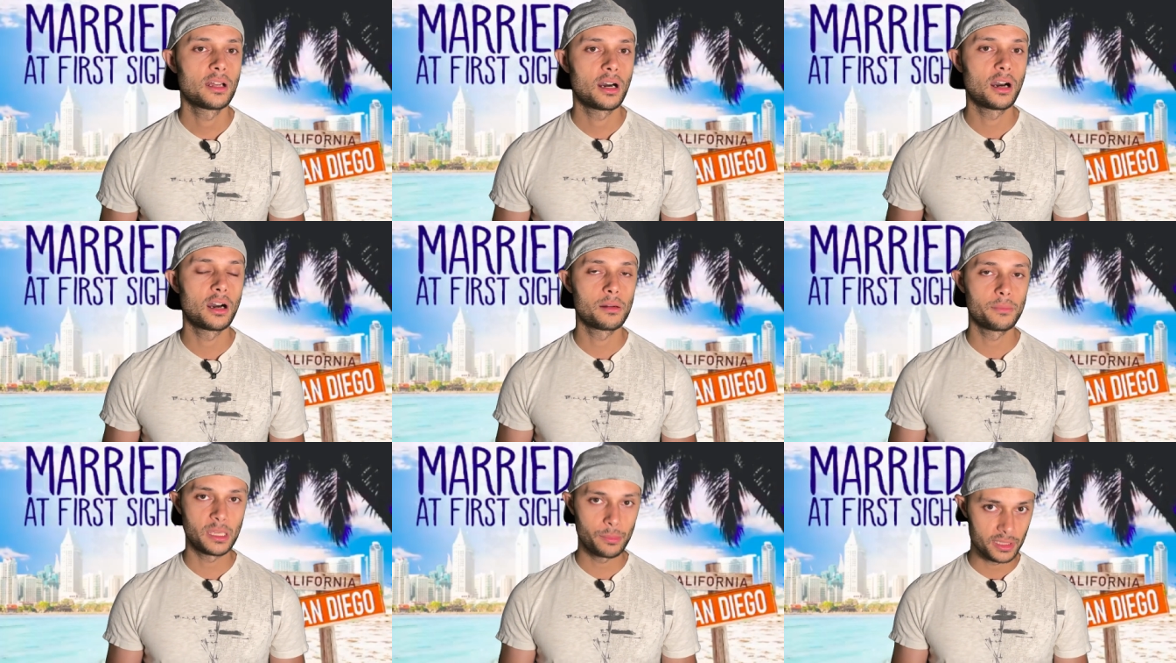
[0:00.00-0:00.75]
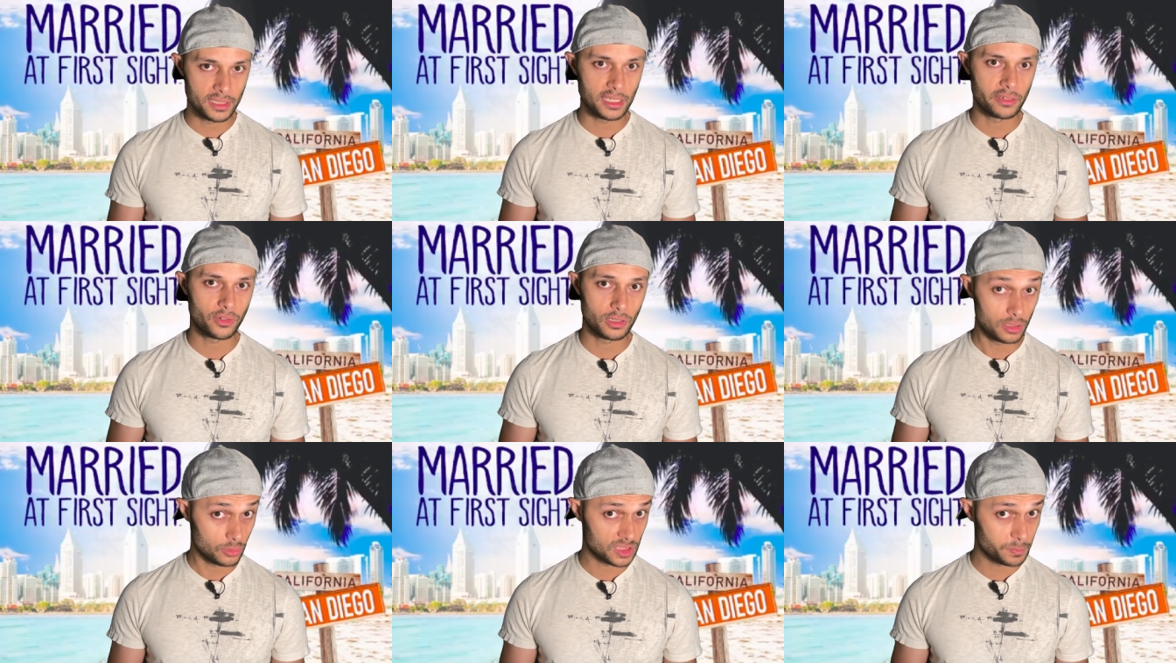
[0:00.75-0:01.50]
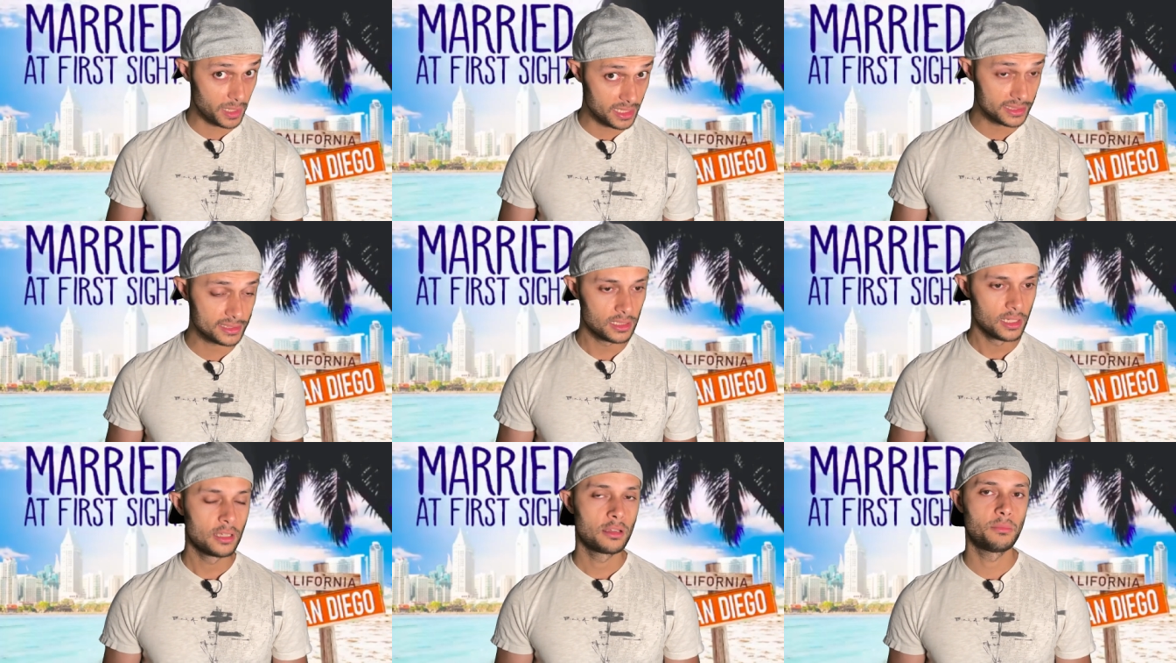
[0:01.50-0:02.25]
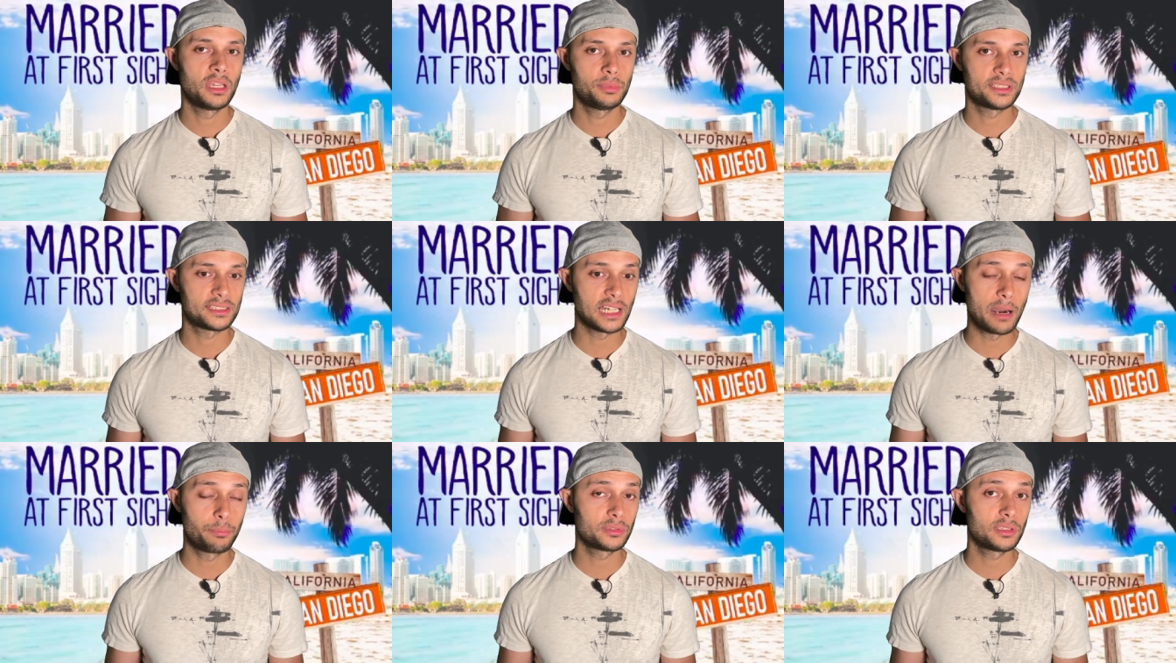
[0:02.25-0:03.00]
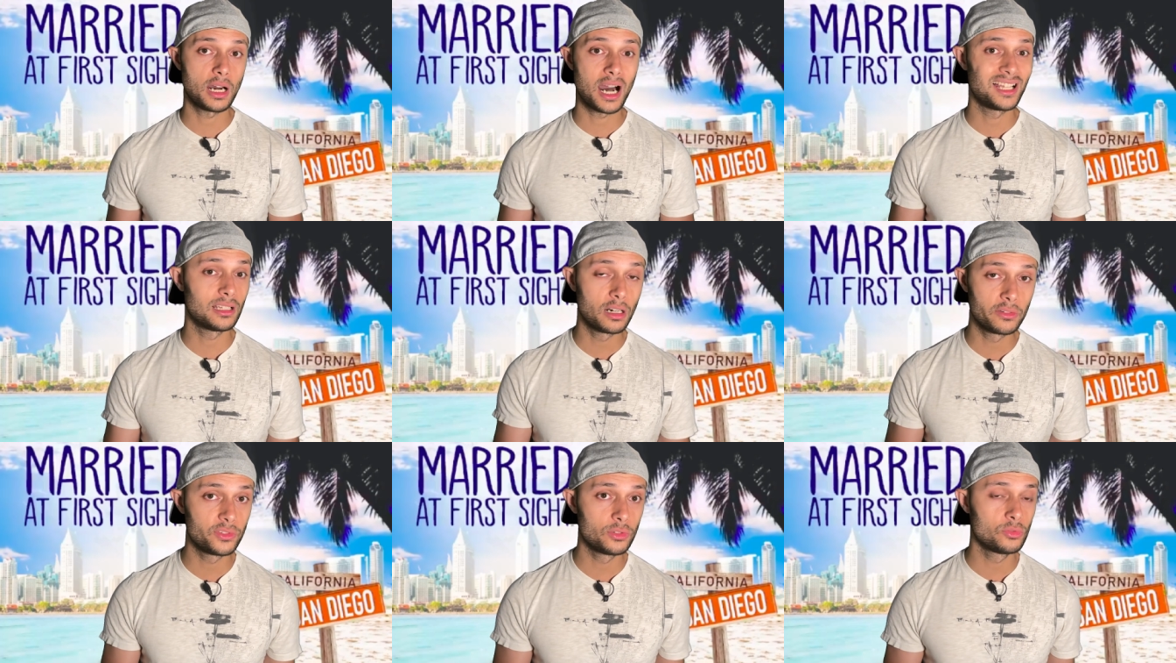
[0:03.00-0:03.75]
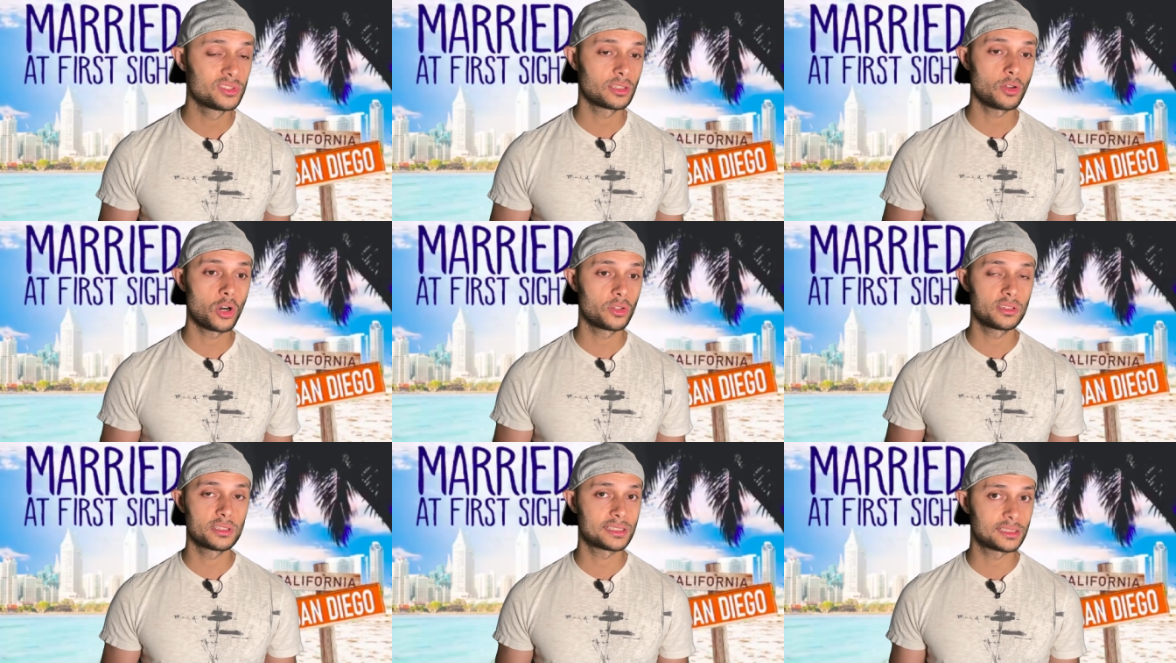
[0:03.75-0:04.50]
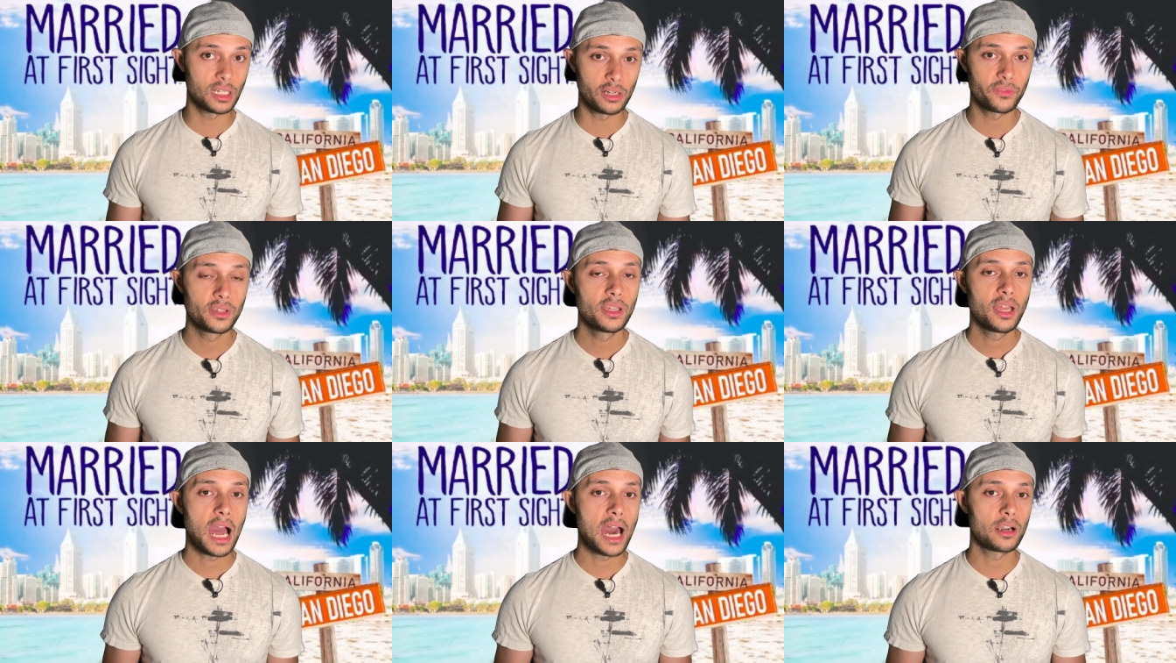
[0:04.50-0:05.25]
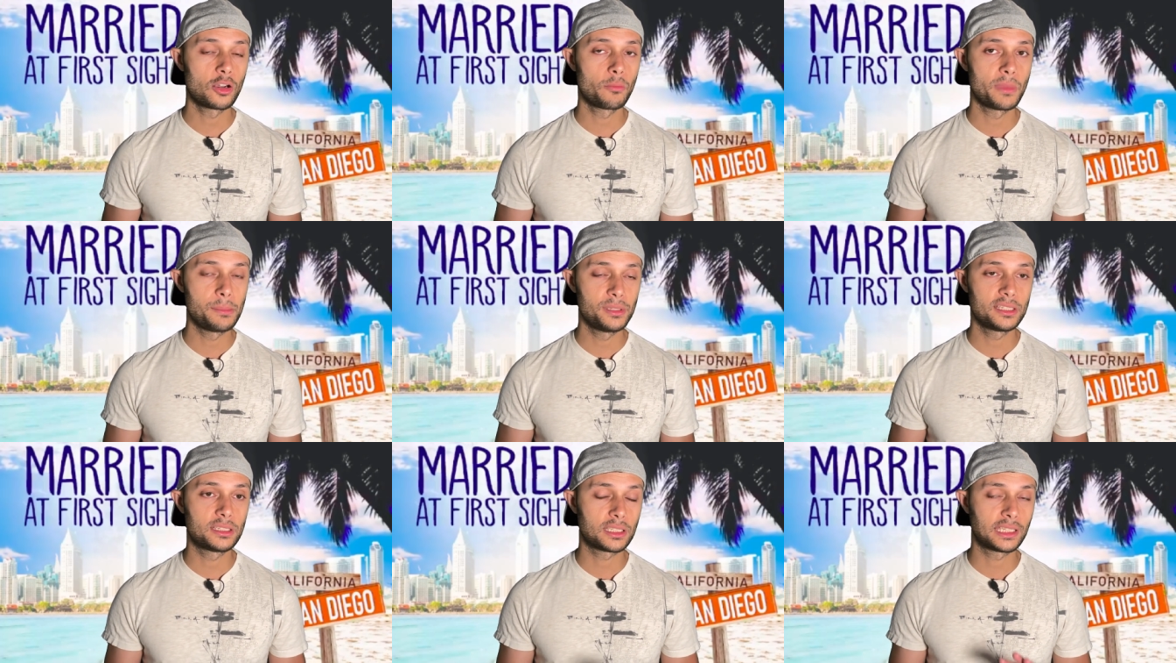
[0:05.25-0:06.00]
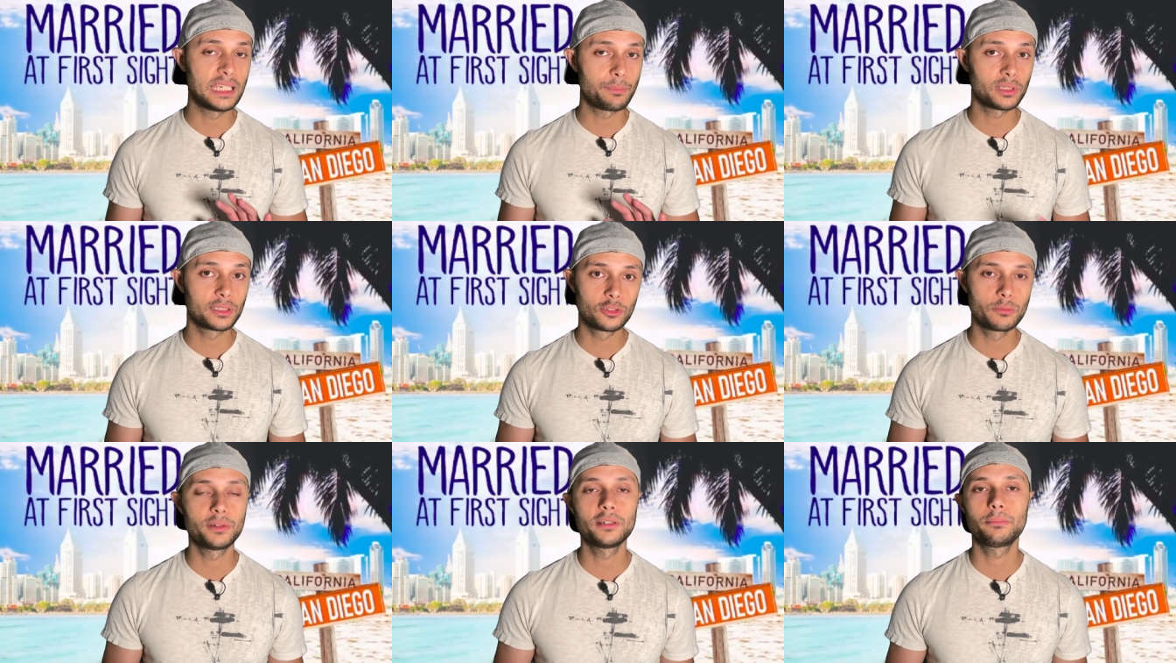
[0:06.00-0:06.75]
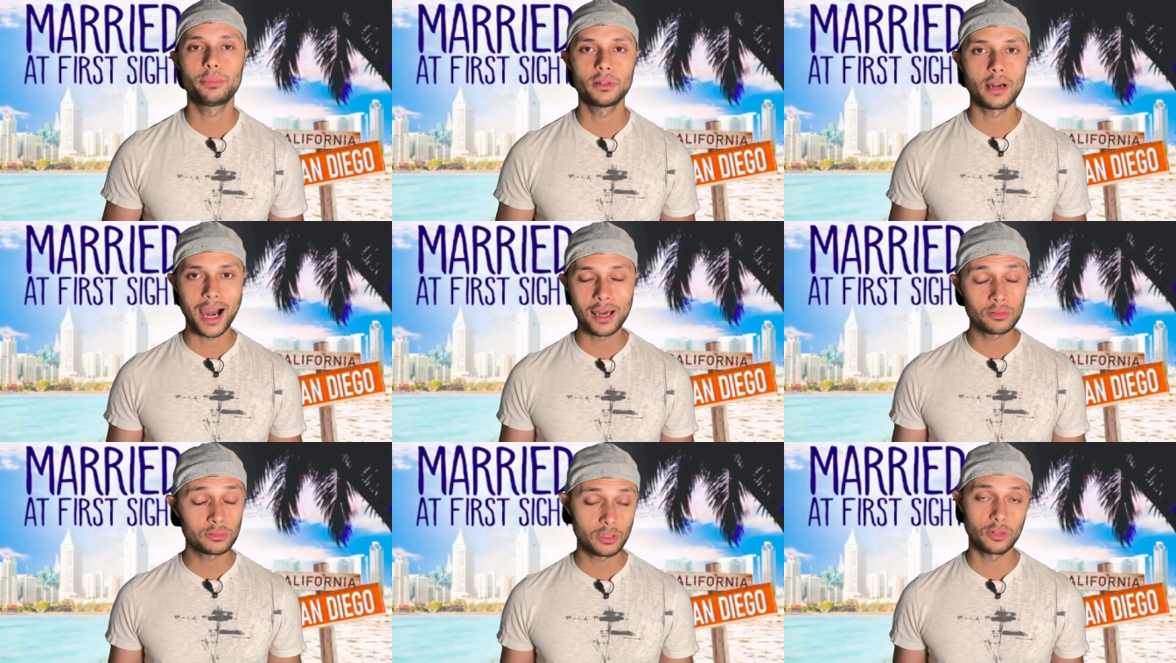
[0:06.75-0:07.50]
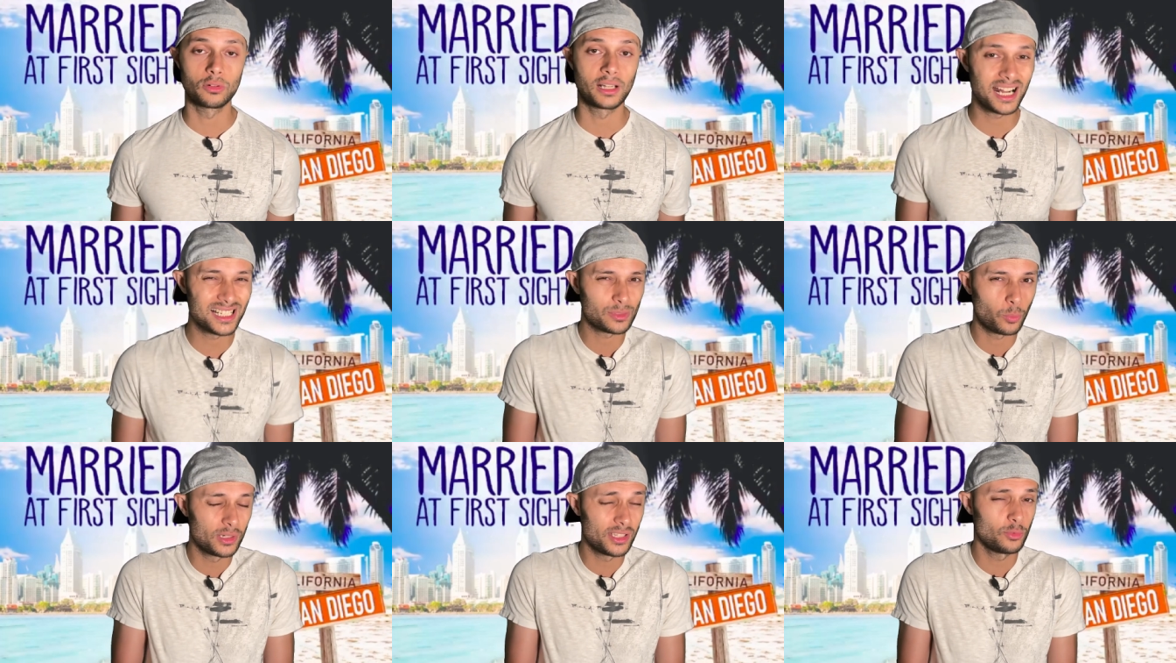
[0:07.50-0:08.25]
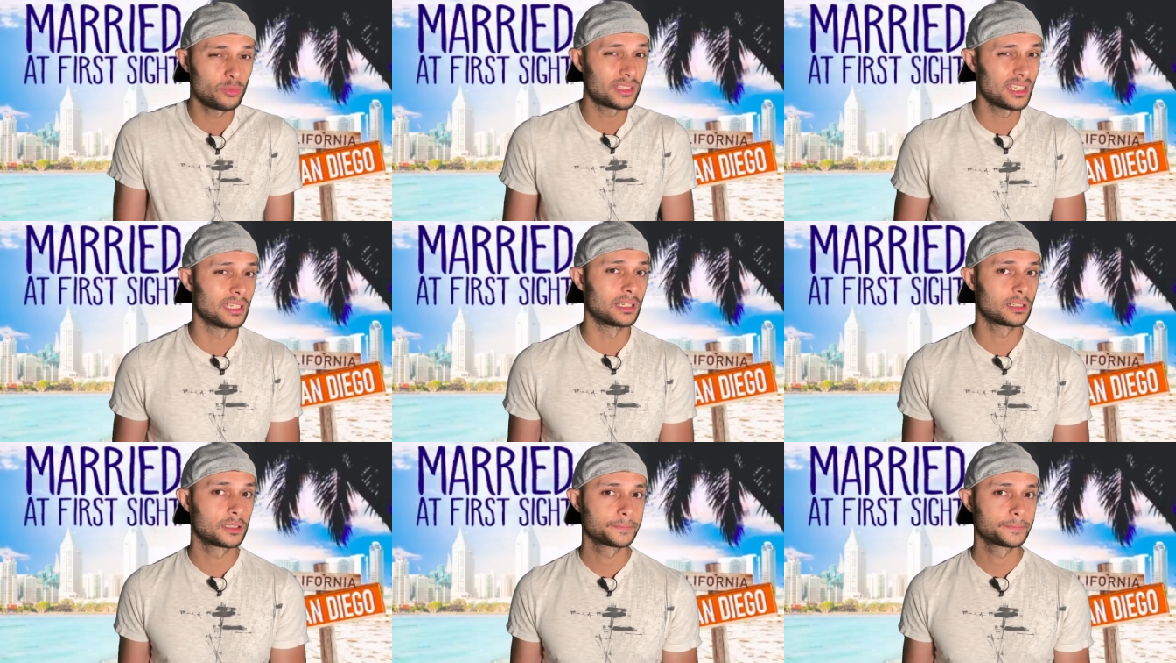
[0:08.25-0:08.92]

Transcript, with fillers: Maybe give her a little space. Maybe stop with the I love yous and all this stuff. I don't know. Maybe keep a little bit, but I don't know. Guys, what do you think?